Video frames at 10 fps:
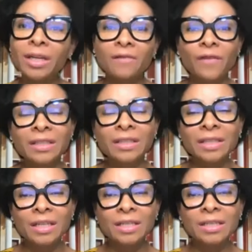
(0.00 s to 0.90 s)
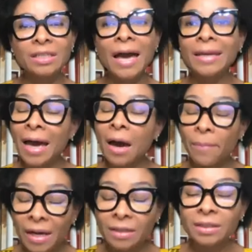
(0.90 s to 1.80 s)
advantages under
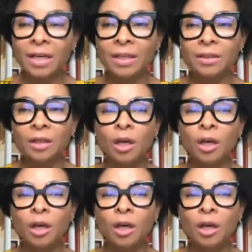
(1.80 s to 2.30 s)
apartheid